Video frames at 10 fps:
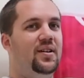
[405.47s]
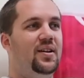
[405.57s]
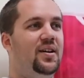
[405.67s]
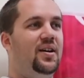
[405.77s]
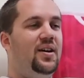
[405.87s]

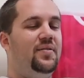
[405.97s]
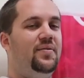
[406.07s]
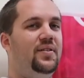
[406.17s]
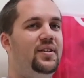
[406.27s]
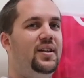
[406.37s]
How are you
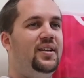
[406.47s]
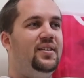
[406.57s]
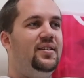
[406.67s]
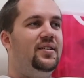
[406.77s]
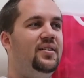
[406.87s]
feeling? I feel I
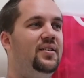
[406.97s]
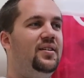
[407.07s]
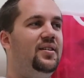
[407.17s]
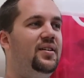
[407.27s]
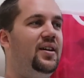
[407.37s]

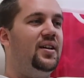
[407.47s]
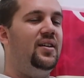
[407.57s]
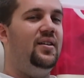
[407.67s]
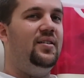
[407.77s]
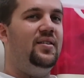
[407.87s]

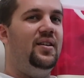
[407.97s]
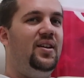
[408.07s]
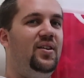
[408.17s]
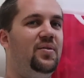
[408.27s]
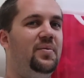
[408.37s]

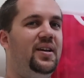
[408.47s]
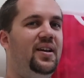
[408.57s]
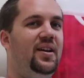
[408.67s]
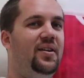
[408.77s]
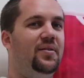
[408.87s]
can hear my
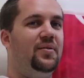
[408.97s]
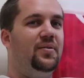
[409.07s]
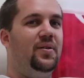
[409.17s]
hair